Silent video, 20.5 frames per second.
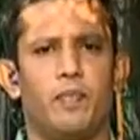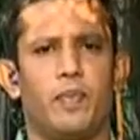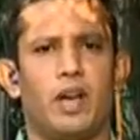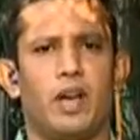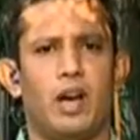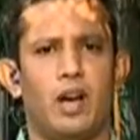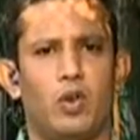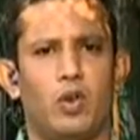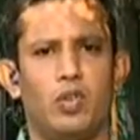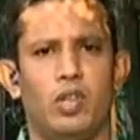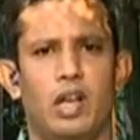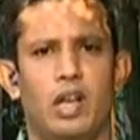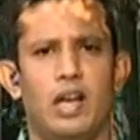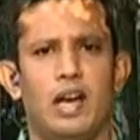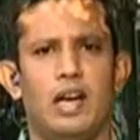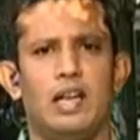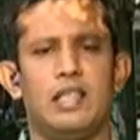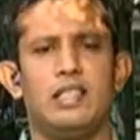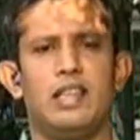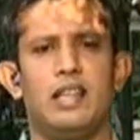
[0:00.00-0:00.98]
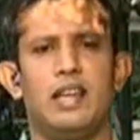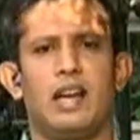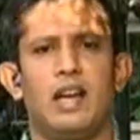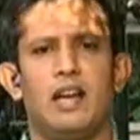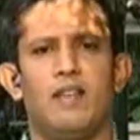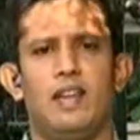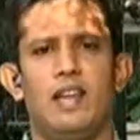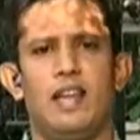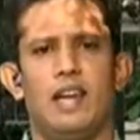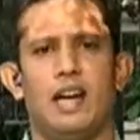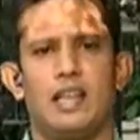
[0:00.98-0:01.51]
Agunilla, Jenangal
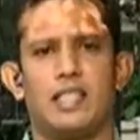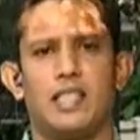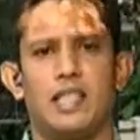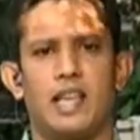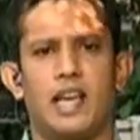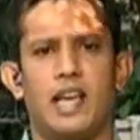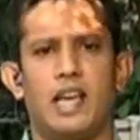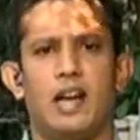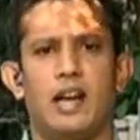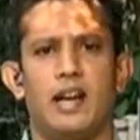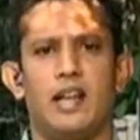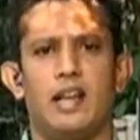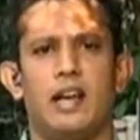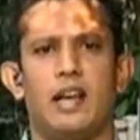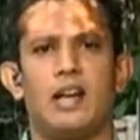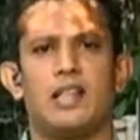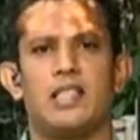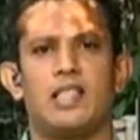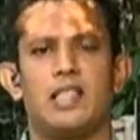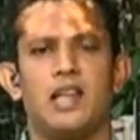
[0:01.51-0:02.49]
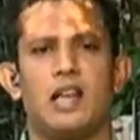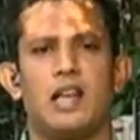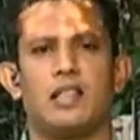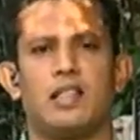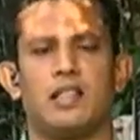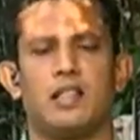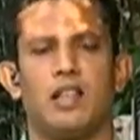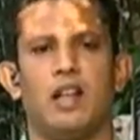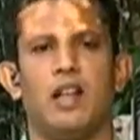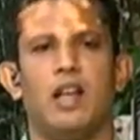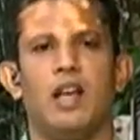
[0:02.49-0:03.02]
Ashangiran,
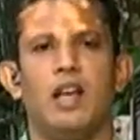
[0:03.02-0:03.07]
Akshratil,